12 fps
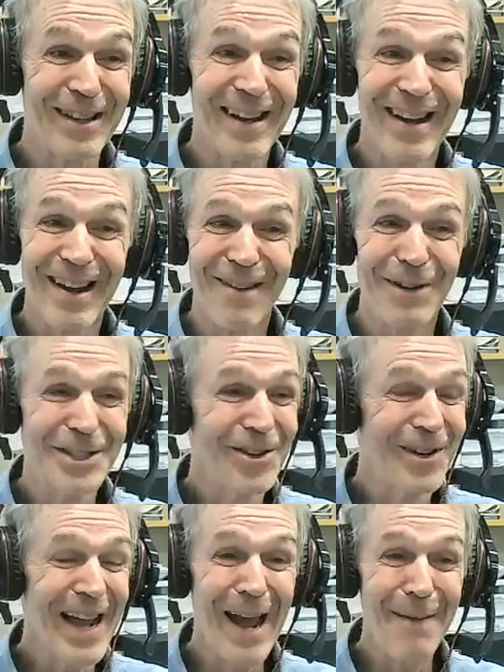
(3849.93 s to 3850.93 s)
uh, what's
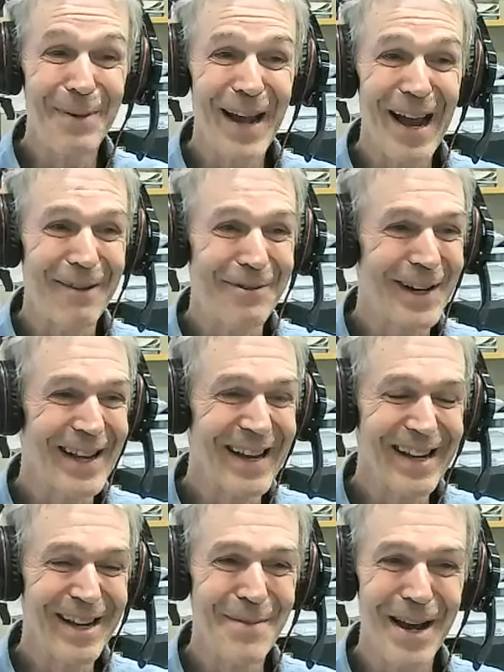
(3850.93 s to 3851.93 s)
going to happen after
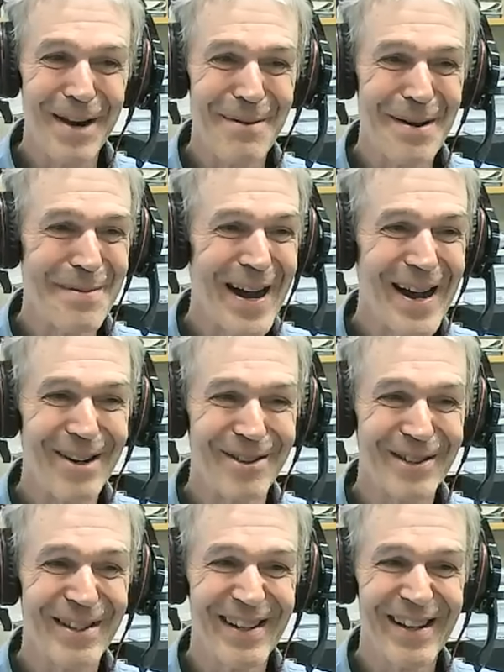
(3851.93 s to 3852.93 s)
they come out of my
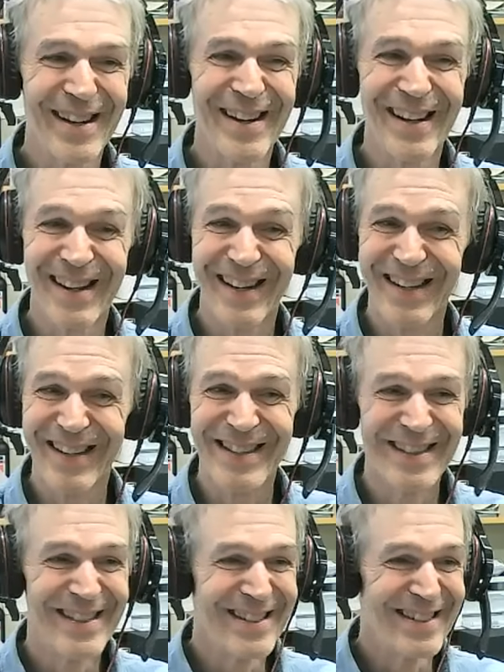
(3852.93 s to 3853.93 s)
mouth? Uh,
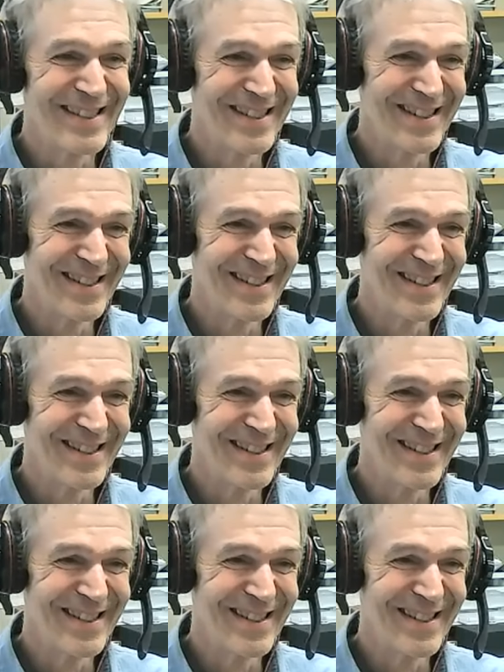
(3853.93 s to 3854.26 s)
yeah.